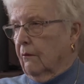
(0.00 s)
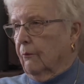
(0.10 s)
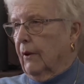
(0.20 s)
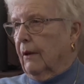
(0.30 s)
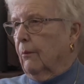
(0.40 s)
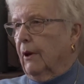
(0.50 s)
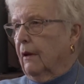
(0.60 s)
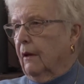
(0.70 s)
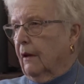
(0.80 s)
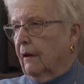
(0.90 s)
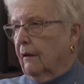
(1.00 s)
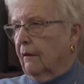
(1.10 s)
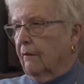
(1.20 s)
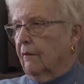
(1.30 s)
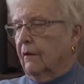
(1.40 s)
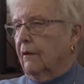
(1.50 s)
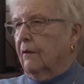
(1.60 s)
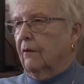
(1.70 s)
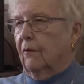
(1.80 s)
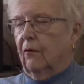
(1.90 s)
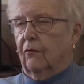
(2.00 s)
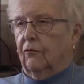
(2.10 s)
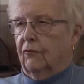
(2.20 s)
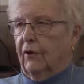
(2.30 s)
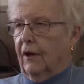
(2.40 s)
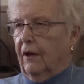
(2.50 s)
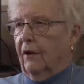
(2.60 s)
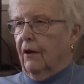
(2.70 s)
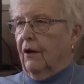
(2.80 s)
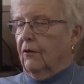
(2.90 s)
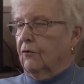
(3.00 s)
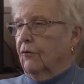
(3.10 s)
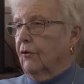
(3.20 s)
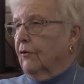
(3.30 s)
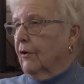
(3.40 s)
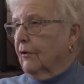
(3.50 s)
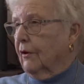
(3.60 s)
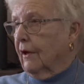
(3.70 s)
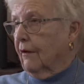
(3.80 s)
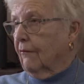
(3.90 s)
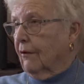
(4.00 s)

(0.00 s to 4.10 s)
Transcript: baby and no stay. So he never